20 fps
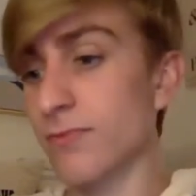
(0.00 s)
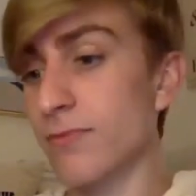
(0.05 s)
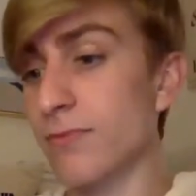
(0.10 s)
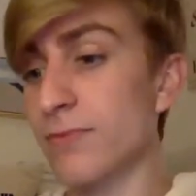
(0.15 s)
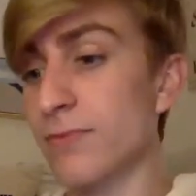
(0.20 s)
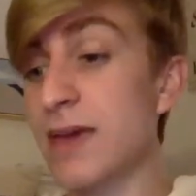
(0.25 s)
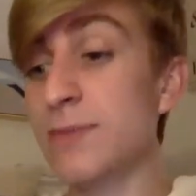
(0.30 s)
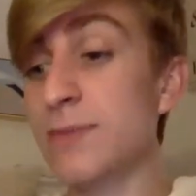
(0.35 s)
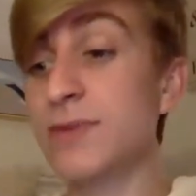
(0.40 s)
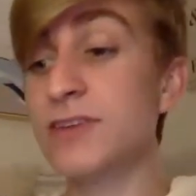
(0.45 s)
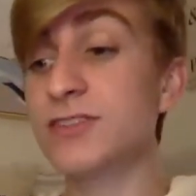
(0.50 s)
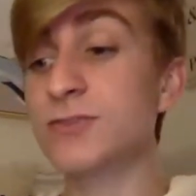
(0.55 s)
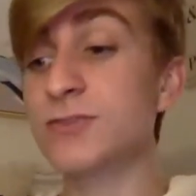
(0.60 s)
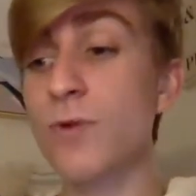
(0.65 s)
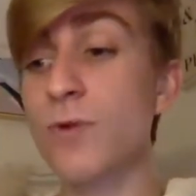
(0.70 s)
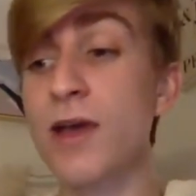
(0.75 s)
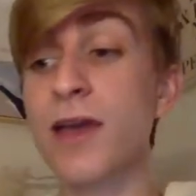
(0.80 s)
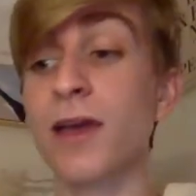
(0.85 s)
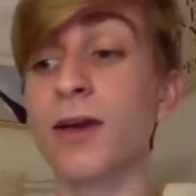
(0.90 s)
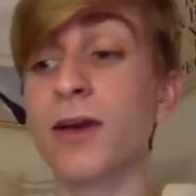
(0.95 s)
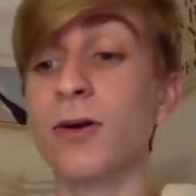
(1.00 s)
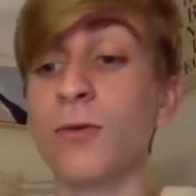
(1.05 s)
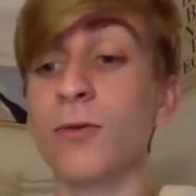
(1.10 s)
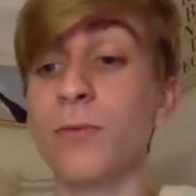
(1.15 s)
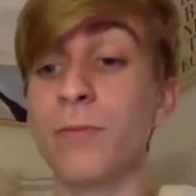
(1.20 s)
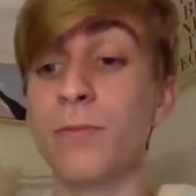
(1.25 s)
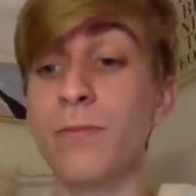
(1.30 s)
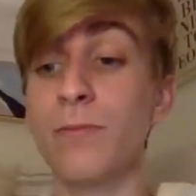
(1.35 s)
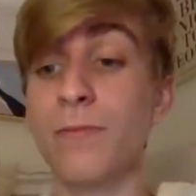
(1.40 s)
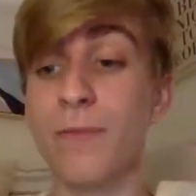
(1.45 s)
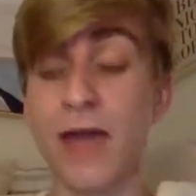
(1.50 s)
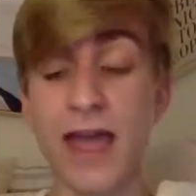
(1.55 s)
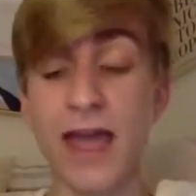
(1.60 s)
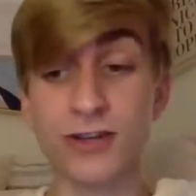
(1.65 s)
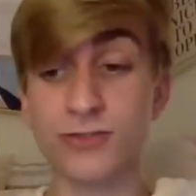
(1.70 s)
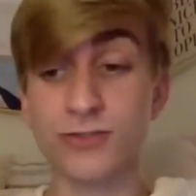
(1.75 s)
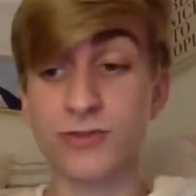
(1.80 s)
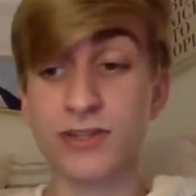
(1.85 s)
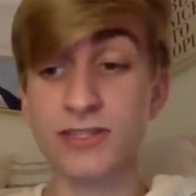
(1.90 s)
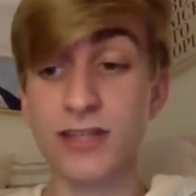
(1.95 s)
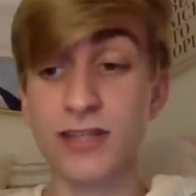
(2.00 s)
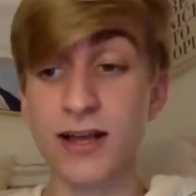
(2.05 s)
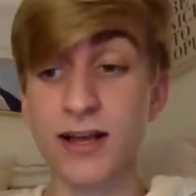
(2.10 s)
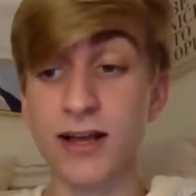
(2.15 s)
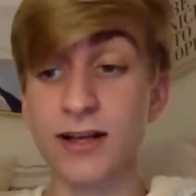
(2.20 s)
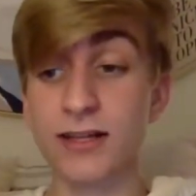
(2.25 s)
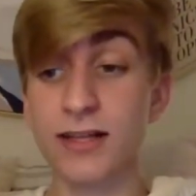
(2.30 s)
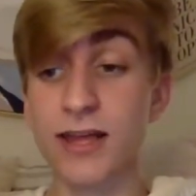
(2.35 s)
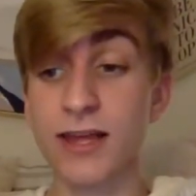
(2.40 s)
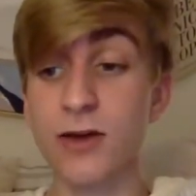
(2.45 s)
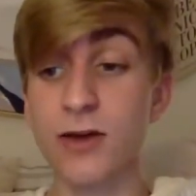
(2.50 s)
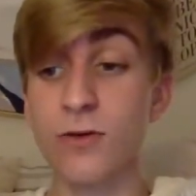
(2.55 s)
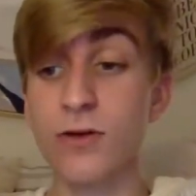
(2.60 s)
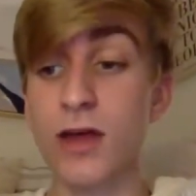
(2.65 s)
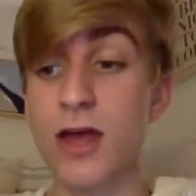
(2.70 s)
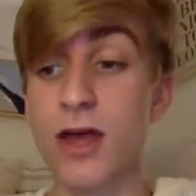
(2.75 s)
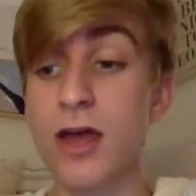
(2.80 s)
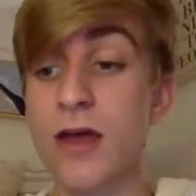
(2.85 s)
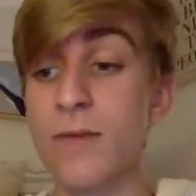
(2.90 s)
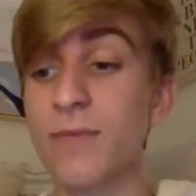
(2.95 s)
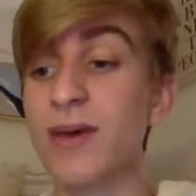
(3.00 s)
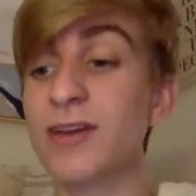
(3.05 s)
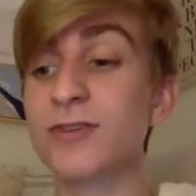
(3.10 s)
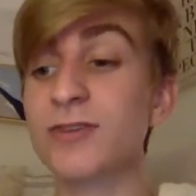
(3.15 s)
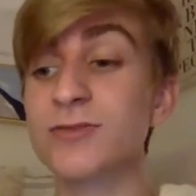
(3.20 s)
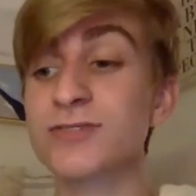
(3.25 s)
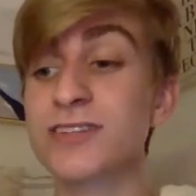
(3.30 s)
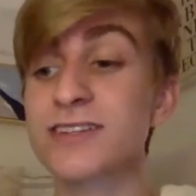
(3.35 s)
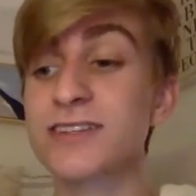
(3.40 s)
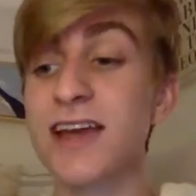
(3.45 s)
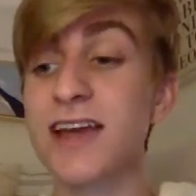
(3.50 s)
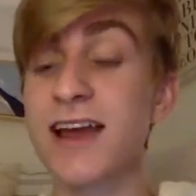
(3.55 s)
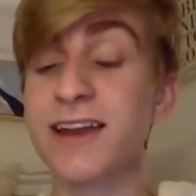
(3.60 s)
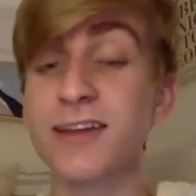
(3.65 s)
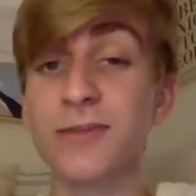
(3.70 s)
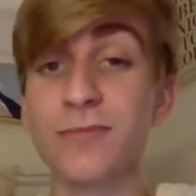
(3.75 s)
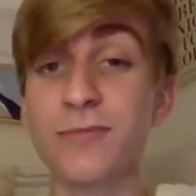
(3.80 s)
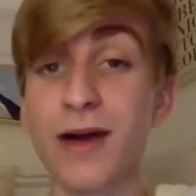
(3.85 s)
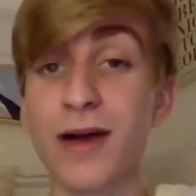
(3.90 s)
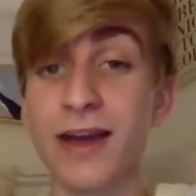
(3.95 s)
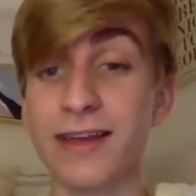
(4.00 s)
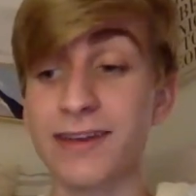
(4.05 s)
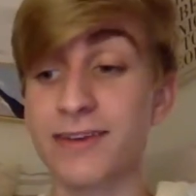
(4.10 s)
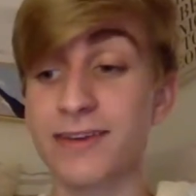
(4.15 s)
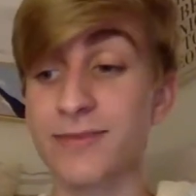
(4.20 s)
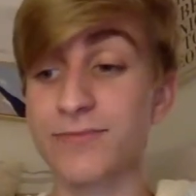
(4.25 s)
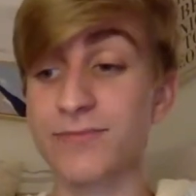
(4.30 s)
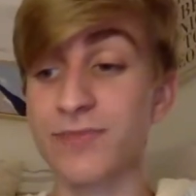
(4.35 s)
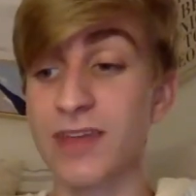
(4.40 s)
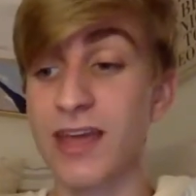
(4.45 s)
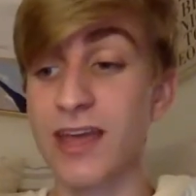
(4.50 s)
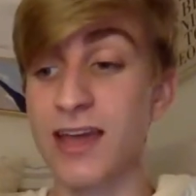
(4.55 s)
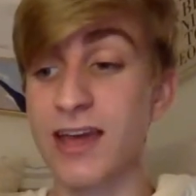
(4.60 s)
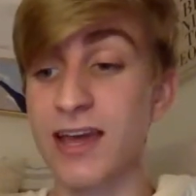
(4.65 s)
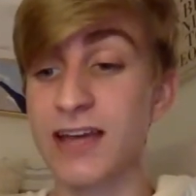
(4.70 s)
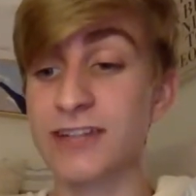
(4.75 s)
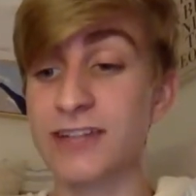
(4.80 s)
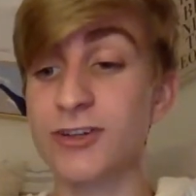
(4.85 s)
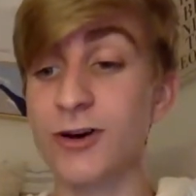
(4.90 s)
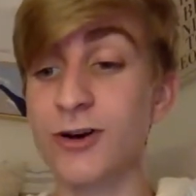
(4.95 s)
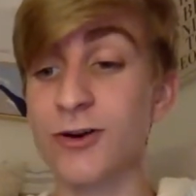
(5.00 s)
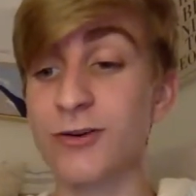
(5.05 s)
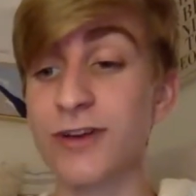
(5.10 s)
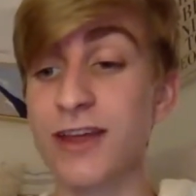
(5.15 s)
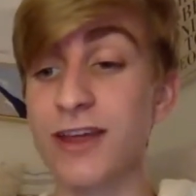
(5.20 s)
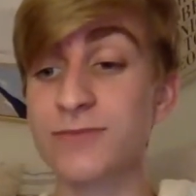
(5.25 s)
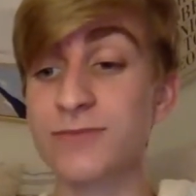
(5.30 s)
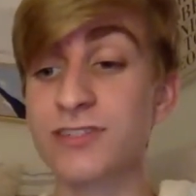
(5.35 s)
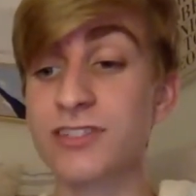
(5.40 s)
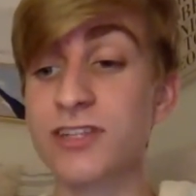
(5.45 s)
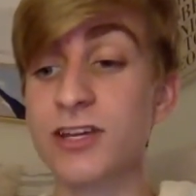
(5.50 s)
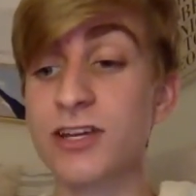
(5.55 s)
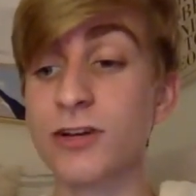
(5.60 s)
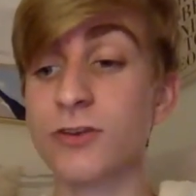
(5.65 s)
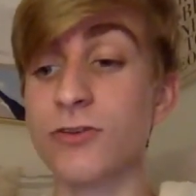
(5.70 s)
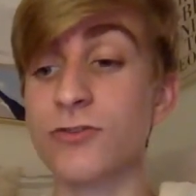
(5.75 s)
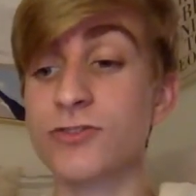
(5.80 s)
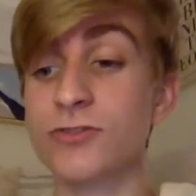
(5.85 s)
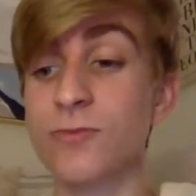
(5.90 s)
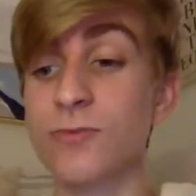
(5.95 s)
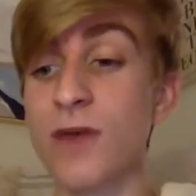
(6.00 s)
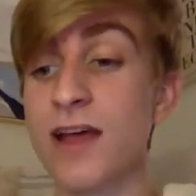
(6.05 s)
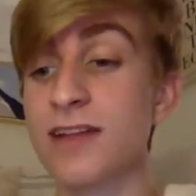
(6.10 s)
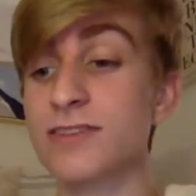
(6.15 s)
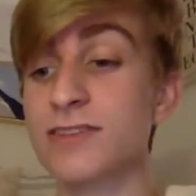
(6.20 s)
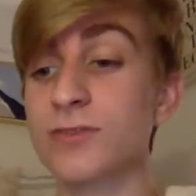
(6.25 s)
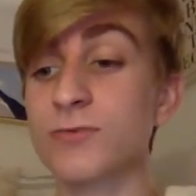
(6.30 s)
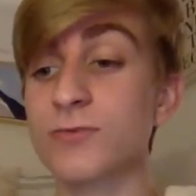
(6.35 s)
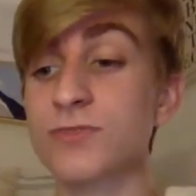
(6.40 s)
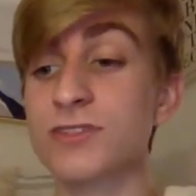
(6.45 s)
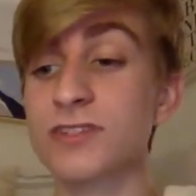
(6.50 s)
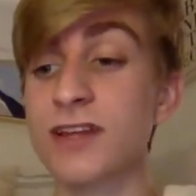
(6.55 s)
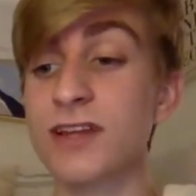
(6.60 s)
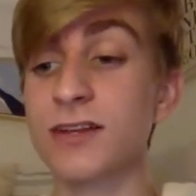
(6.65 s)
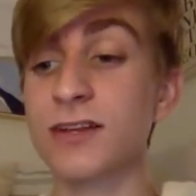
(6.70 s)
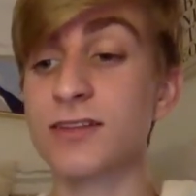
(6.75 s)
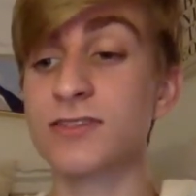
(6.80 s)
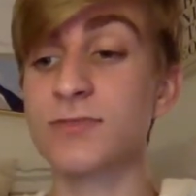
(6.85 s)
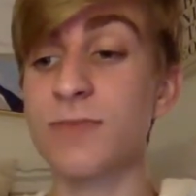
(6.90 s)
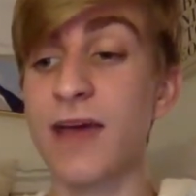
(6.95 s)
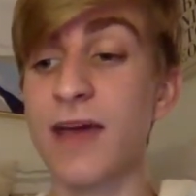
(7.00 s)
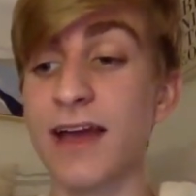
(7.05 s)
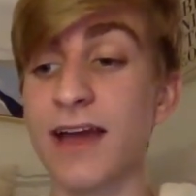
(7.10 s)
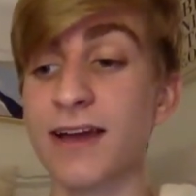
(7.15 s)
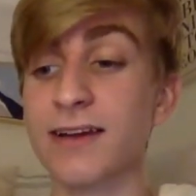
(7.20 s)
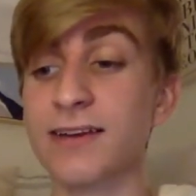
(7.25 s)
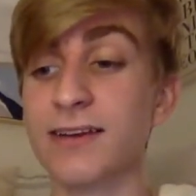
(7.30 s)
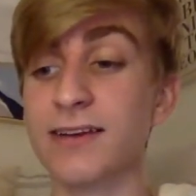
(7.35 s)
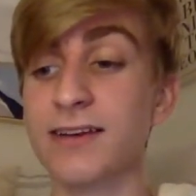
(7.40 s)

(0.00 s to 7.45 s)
Babies wail, Mack dressed like a clown pedals a tiny bike. A dog named Snickers rides on Stella's back.